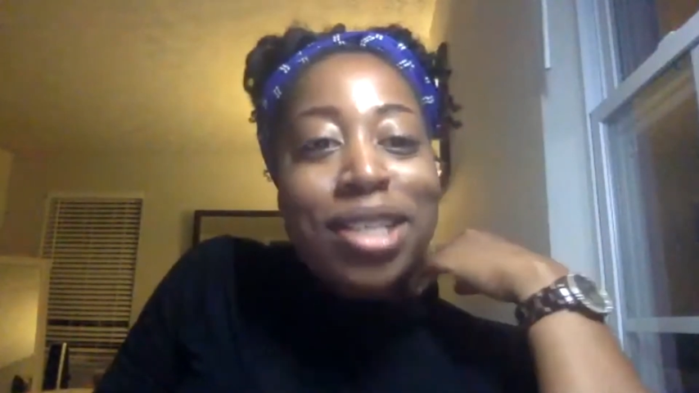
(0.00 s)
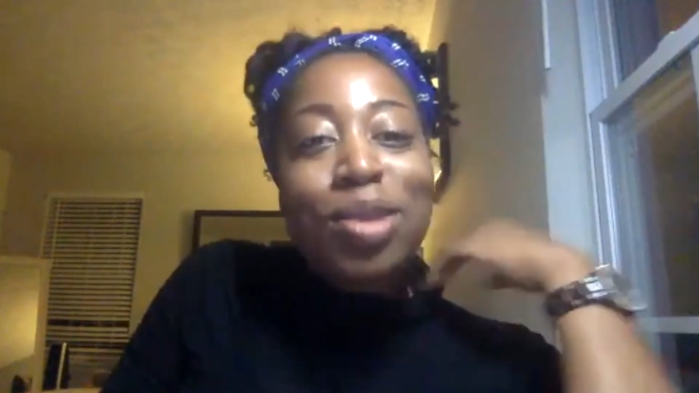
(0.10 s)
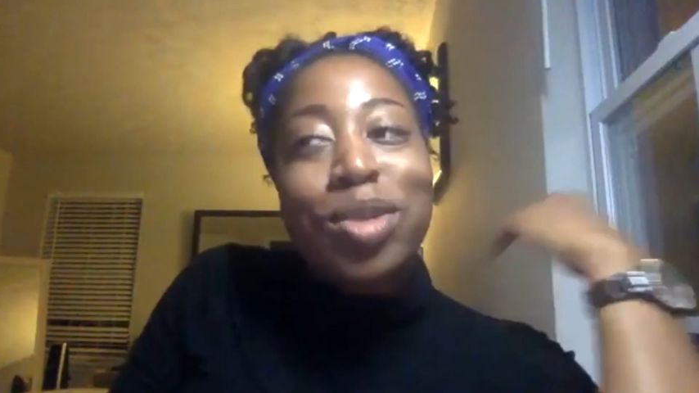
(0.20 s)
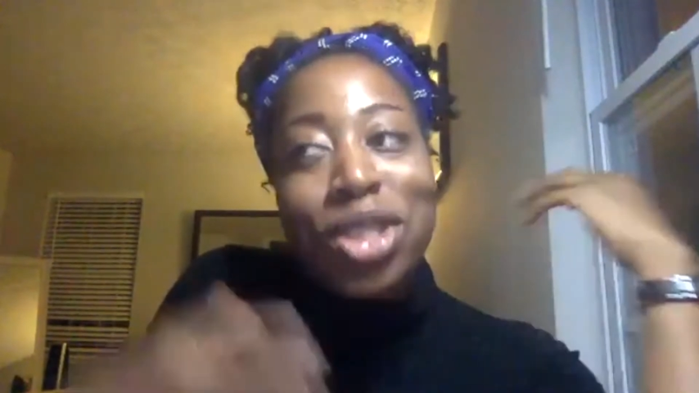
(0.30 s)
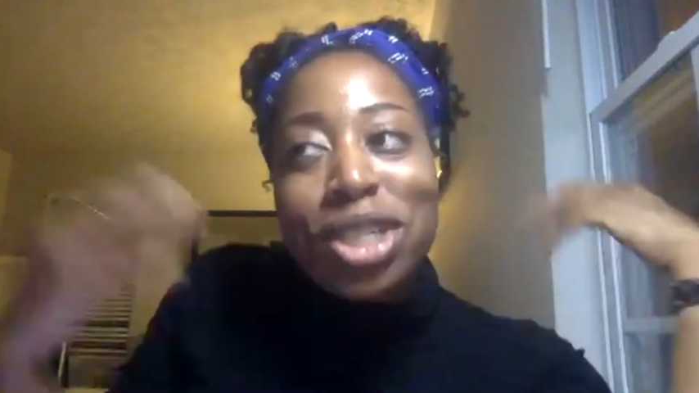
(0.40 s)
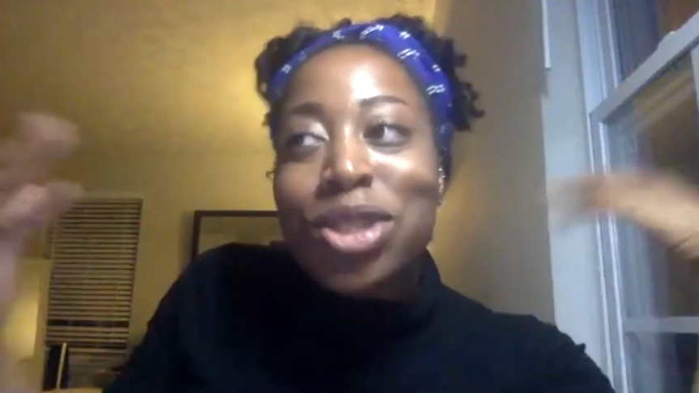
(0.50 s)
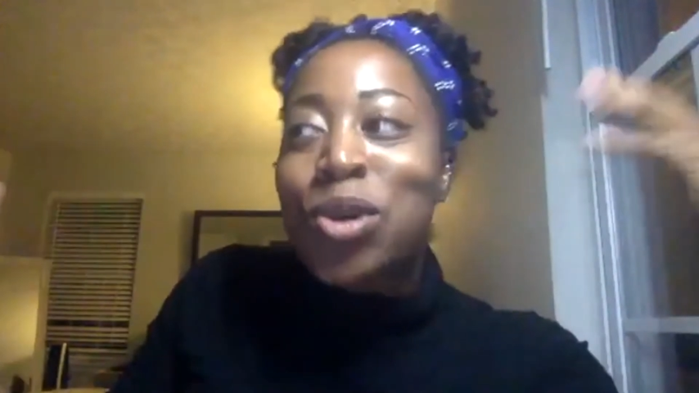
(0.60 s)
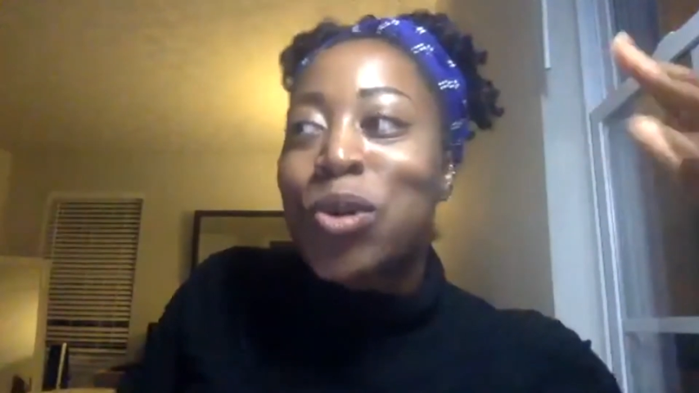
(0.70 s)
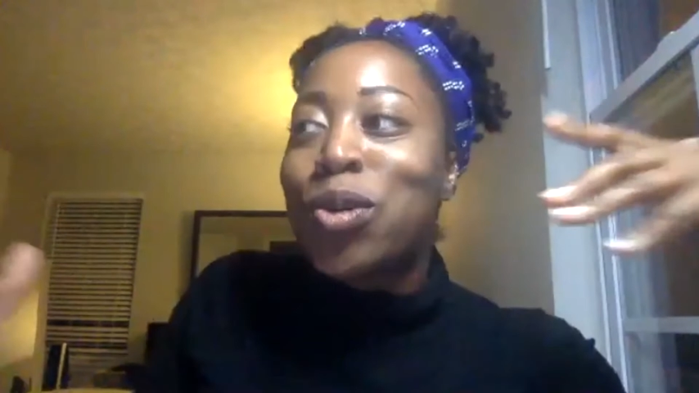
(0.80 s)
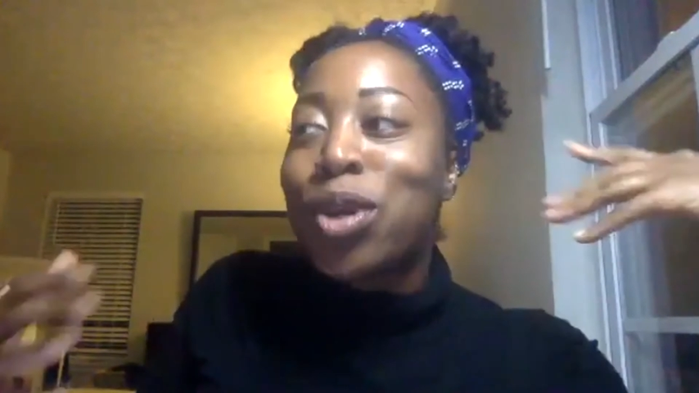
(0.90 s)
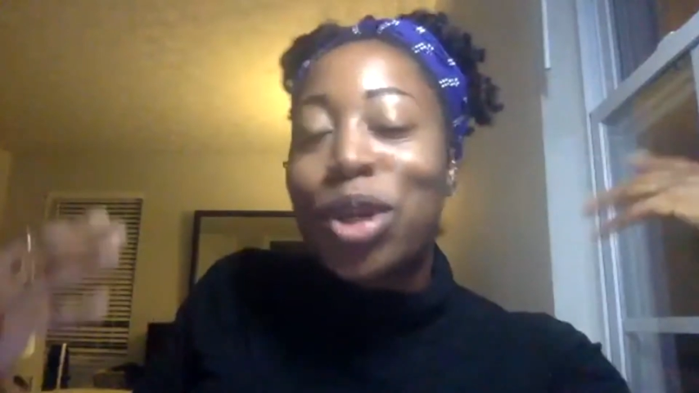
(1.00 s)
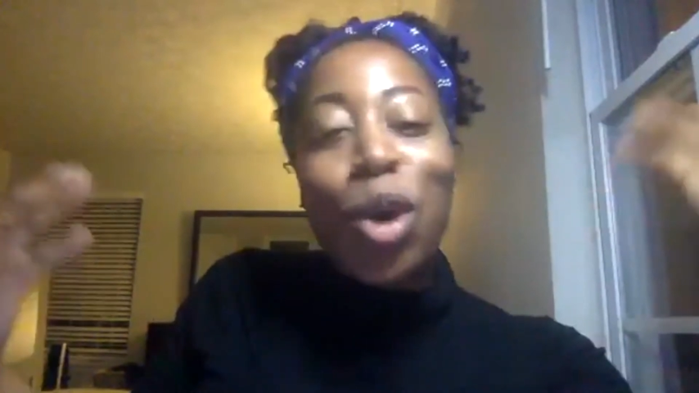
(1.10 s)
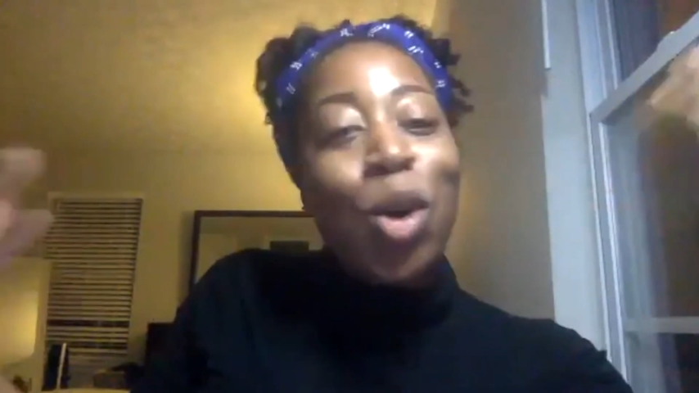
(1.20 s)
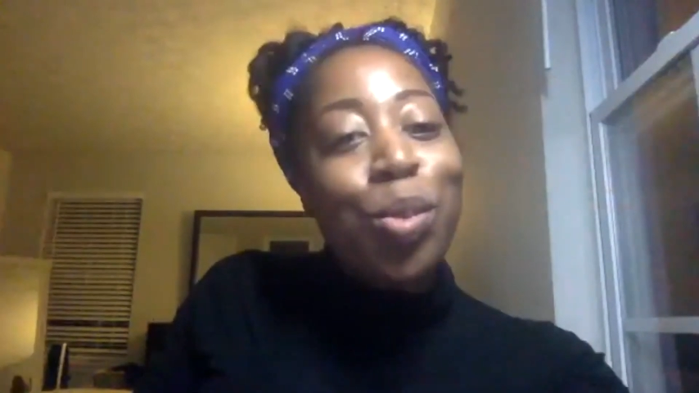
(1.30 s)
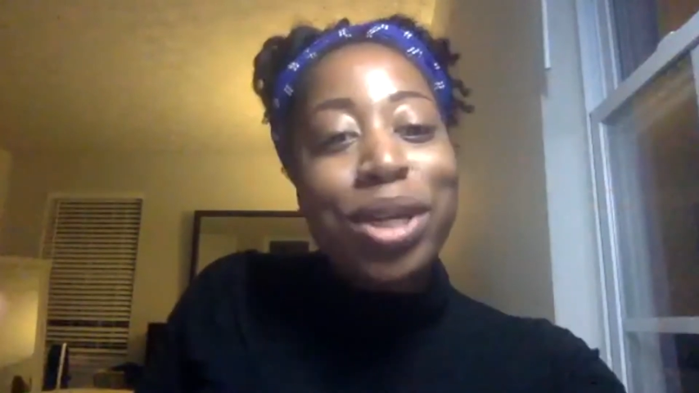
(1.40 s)
It was just
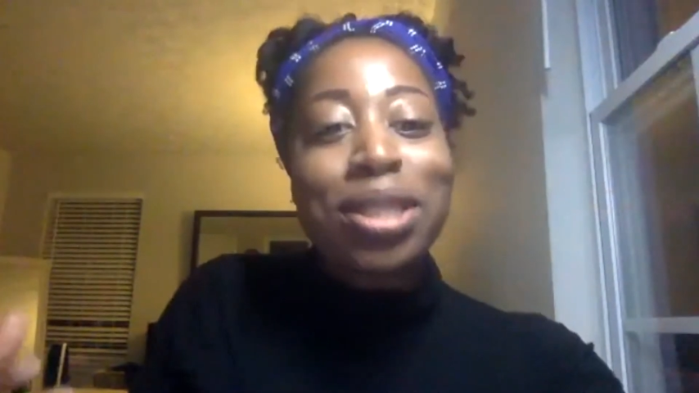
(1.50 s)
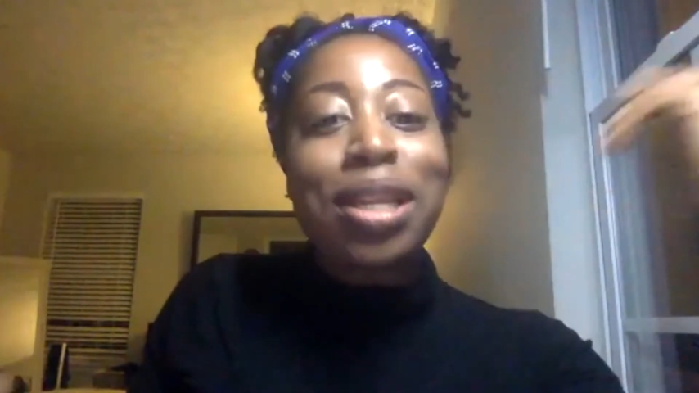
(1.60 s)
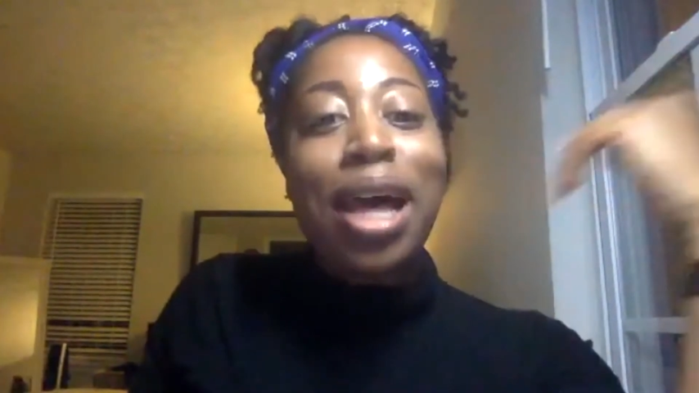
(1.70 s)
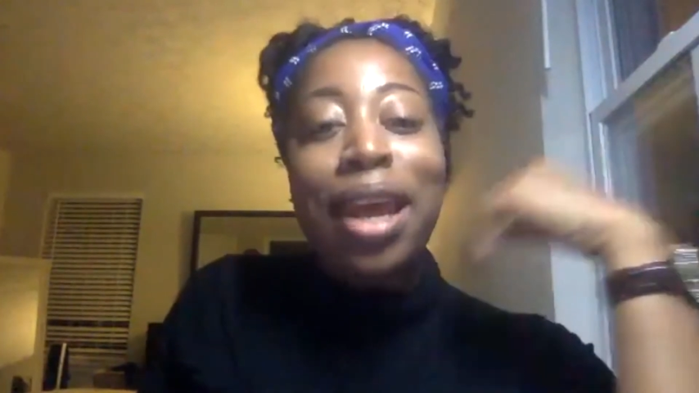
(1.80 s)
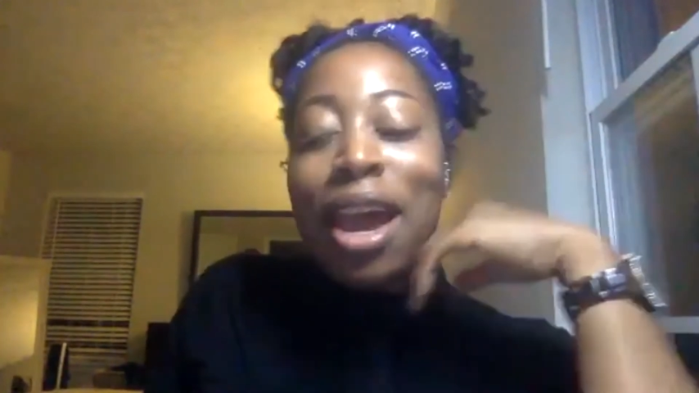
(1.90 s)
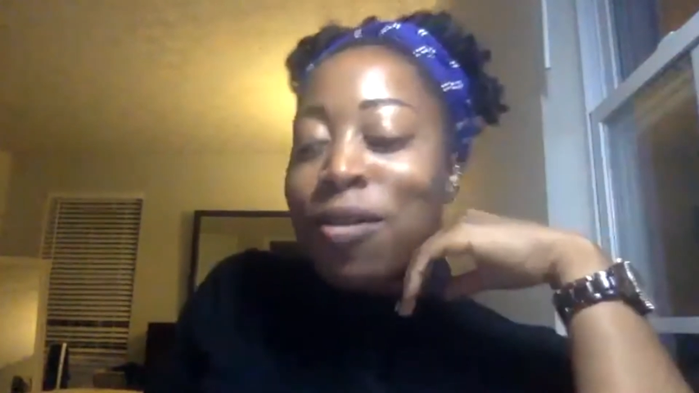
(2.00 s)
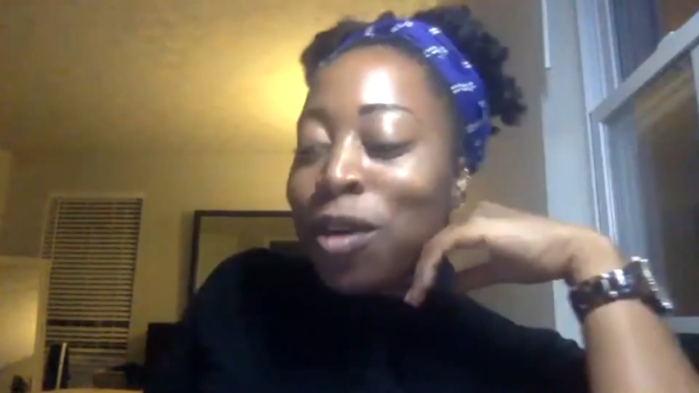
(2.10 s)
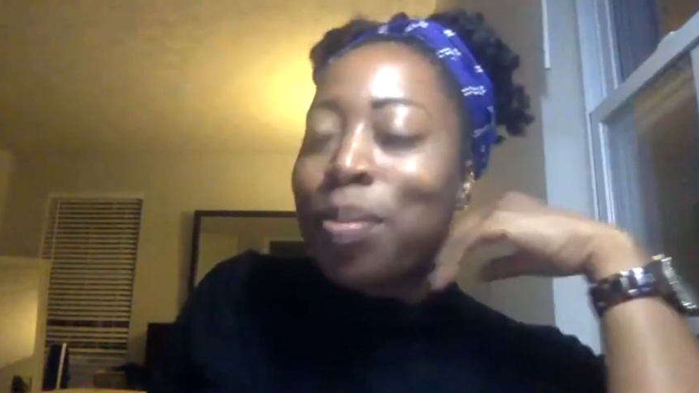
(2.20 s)
who puts a lot of effort.